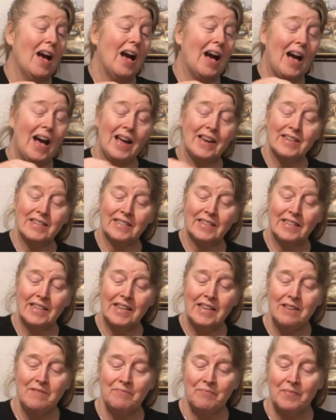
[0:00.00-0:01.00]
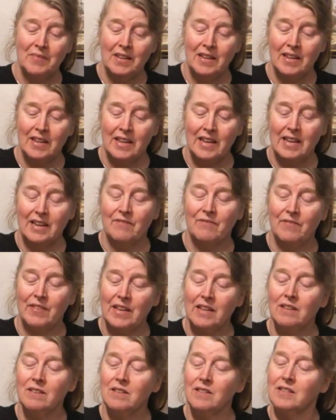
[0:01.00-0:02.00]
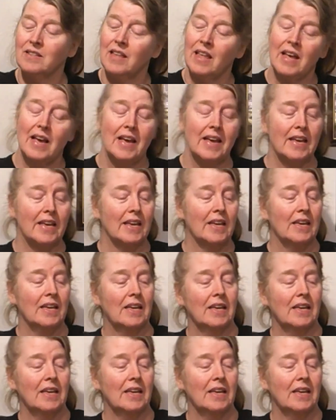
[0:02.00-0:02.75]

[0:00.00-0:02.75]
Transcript: Honestly, it feels like